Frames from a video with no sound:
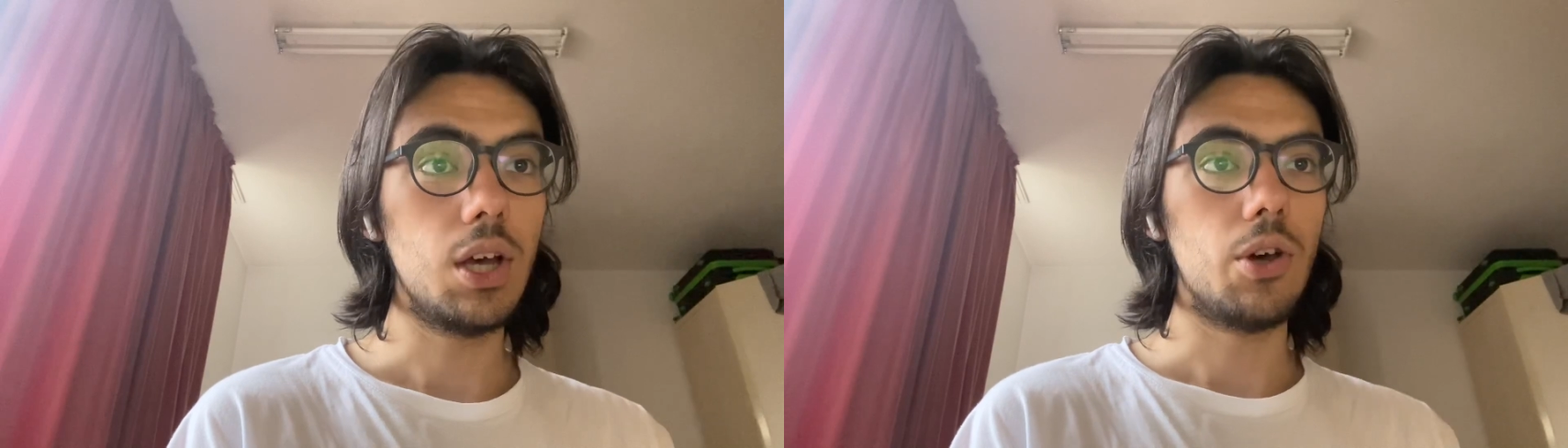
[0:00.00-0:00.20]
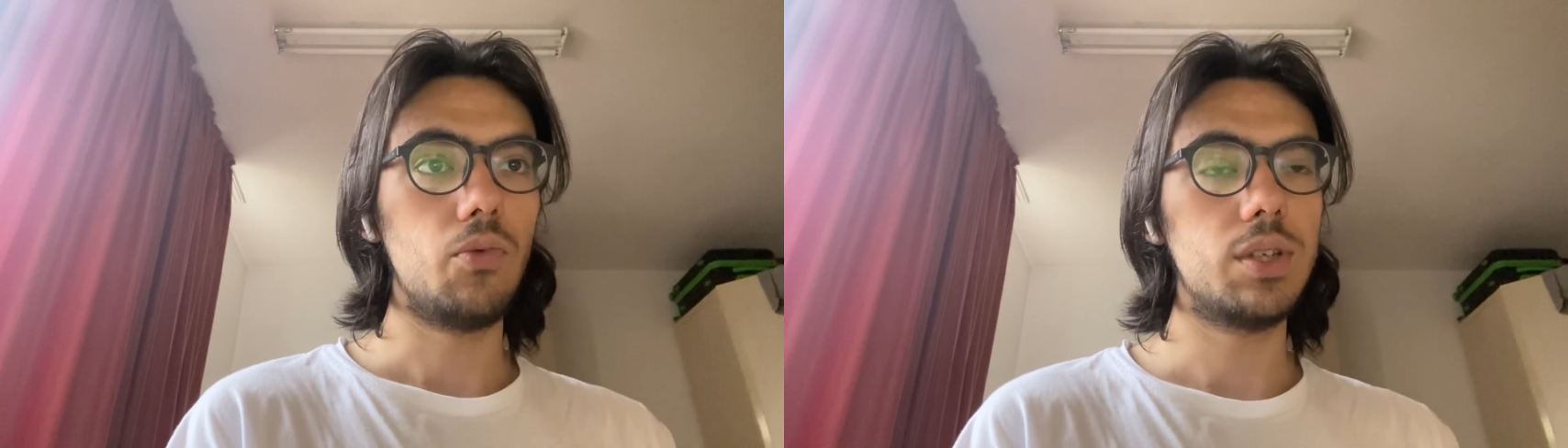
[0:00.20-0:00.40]

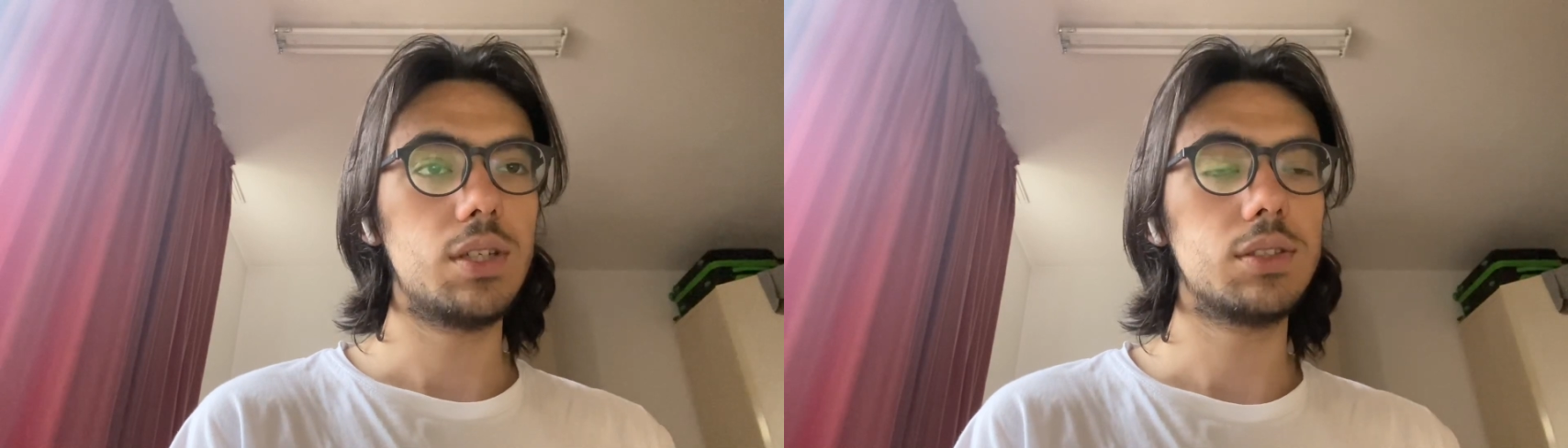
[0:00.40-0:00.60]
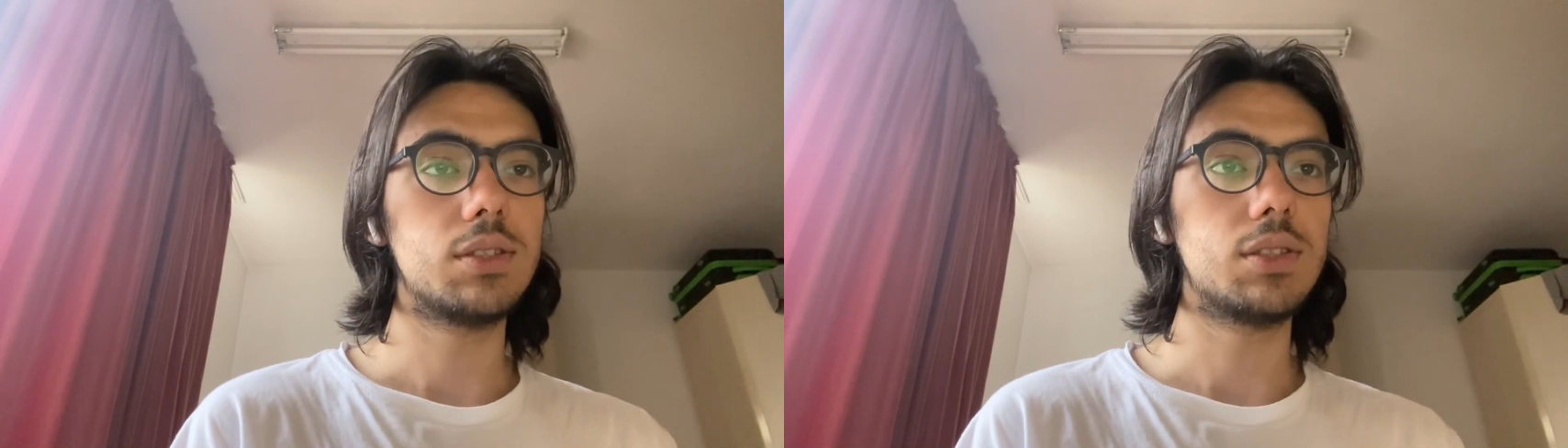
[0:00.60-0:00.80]
which is
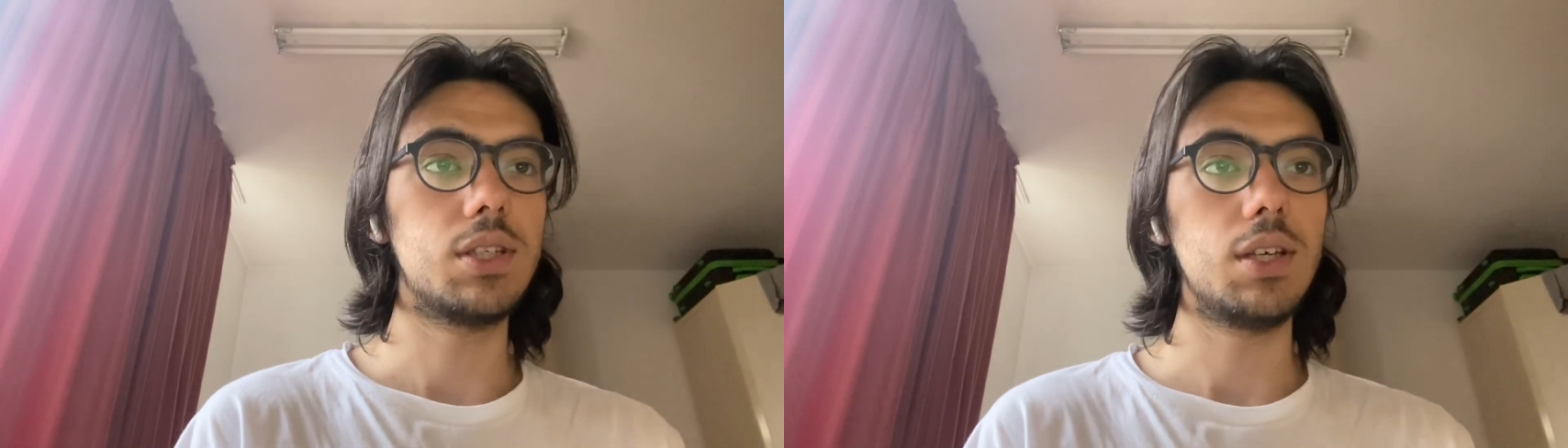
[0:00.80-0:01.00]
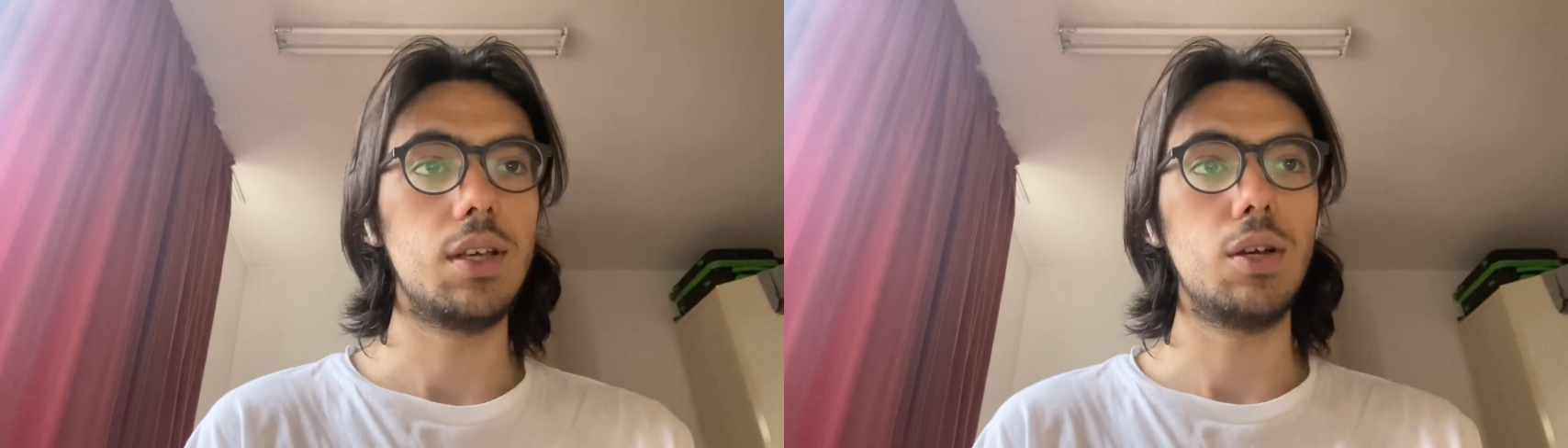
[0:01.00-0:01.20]

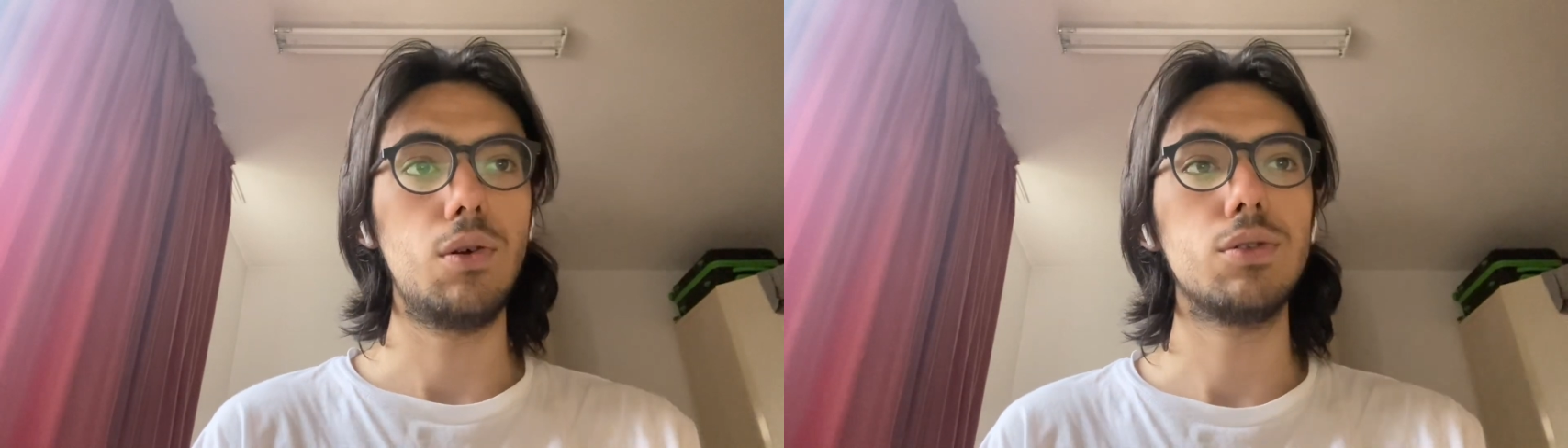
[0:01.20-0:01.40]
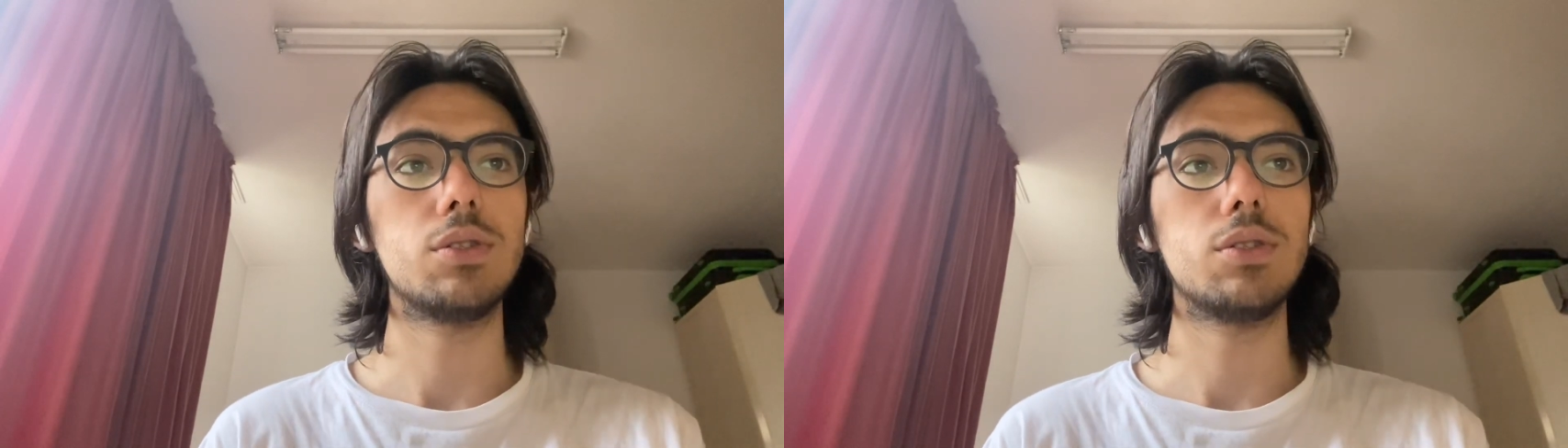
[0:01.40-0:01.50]
C equals